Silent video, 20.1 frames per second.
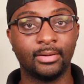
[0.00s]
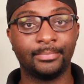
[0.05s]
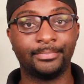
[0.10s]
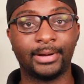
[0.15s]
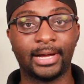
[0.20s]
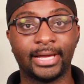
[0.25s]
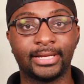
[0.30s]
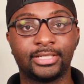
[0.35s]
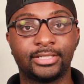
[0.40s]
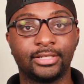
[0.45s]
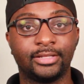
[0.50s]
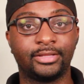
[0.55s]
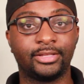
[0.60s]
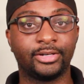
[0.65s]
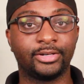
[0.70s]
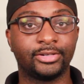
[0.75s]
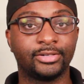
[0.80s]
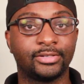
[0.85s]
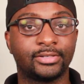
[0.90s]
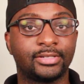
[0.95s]
but
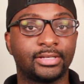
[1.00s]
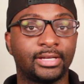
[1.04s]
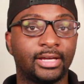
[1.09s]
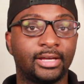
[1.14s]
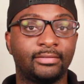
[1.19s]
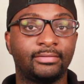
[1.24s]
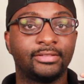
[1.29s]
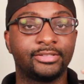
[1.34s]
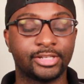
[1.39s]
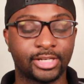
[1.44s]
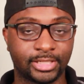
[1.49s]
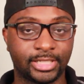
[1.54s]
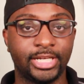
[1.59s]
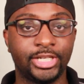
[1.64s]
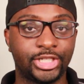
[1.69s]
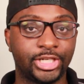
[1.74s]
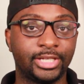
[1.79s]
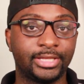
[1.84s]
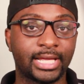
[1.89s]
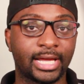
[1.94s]
there's a
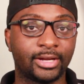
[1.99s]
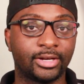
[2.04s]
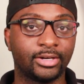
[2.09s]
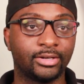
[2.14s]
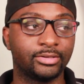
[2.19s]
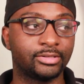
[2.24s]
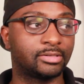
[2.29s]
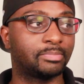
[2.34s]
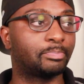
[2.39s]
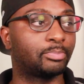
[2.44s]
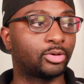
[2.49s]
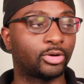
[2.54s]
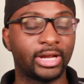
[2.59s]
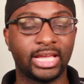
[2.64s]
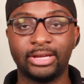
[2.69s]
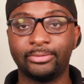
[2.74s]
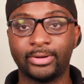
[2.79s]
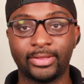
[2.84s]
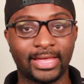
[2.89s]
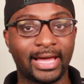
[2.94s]
teaching that goes
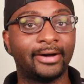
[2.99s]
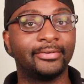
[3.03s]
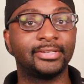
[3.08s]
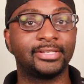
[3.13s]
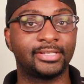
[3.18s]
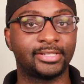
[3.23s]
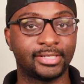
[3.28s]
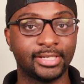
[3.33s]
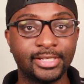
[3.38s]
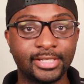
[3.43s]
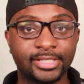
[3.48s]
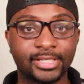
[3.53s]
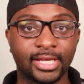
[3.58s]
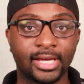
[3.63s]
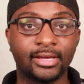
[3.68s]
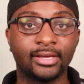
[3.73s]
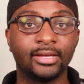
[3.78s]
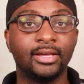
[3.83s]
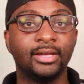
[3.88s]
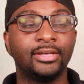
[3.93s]
pray without
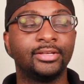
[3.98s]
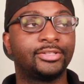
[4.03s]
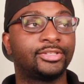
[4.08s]
ceasing.